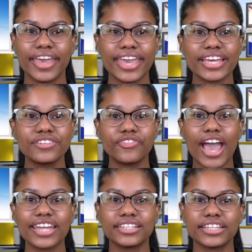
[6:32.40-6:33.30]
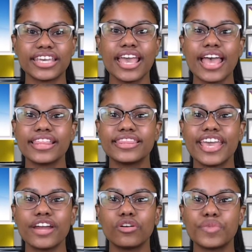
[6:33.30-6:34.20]
And finally,
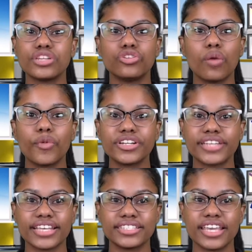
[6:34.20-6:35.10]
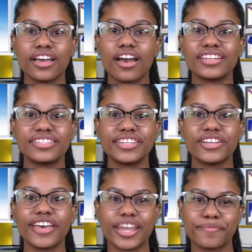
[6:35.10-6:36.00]
there will be no more testing
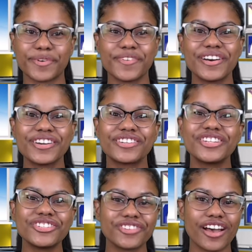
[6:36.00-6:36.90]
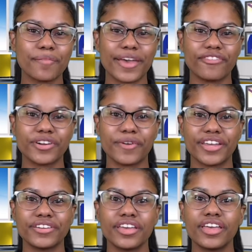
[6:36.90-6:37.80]
until April. Good job,
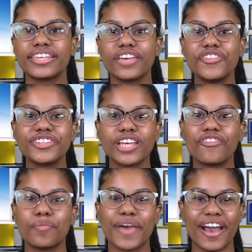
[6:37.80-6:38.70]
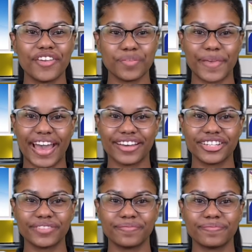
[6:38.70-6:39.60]
everyone. Give yourself a pat on the back.
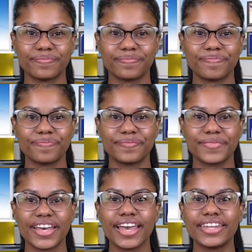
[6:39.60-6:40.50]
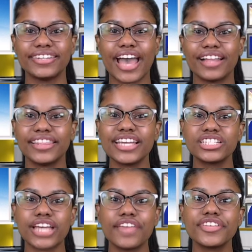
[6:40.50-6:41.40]
Now
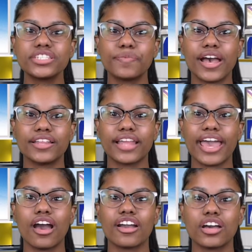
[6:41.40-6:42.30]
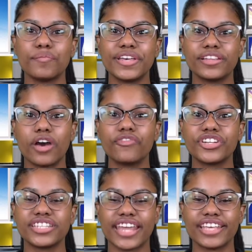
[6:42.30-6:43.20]
let's shine the spotlight on Camilo
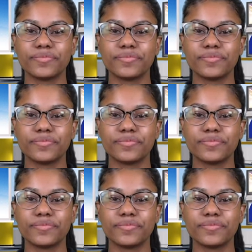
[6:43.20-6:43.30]
for today's